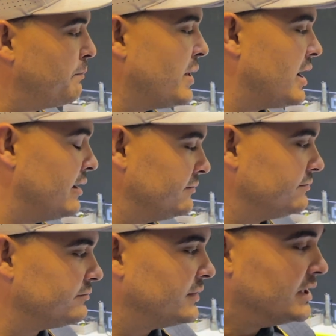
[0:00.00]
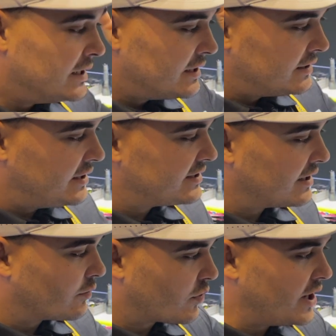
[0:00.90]
But these
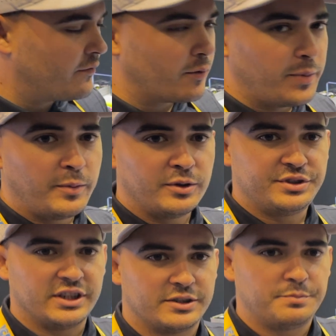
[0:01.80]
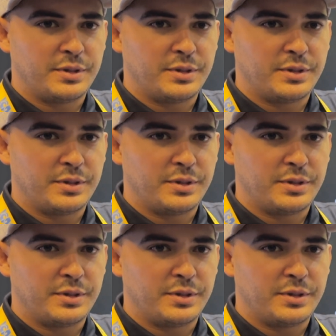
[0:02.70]
are great for people just